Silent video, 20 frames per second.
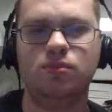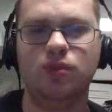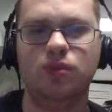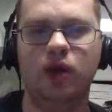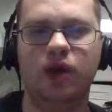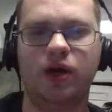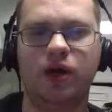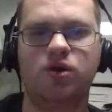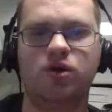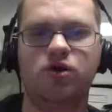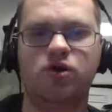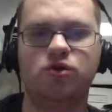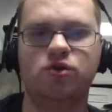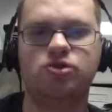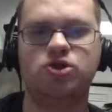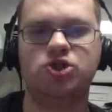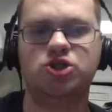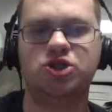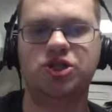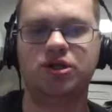
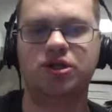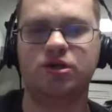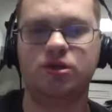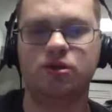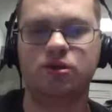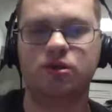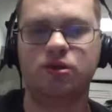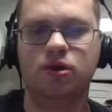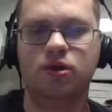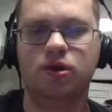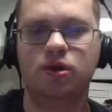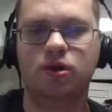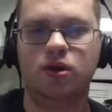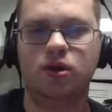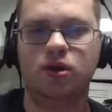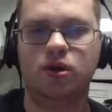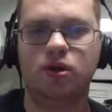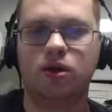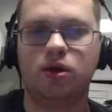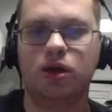huge deal
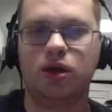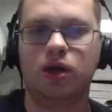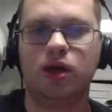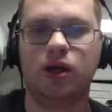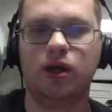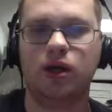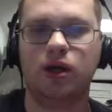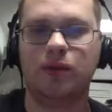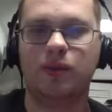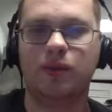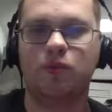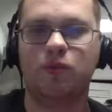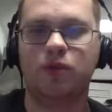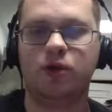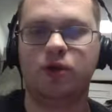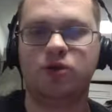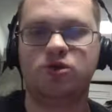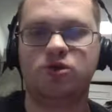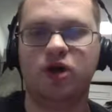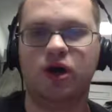when
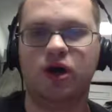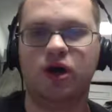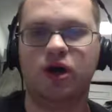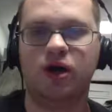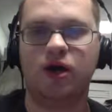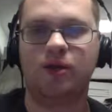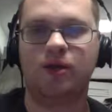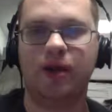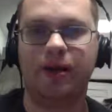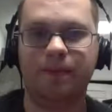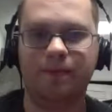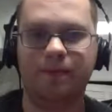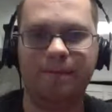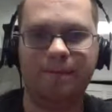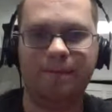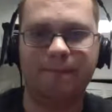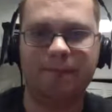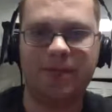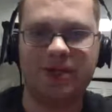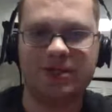you talk about
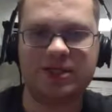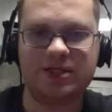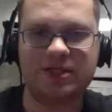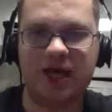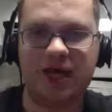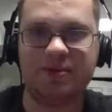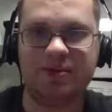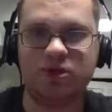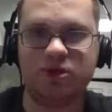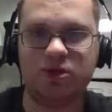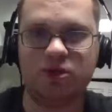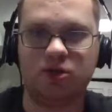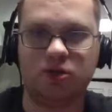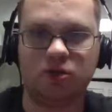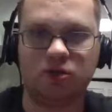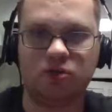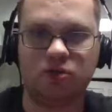this game as a whole.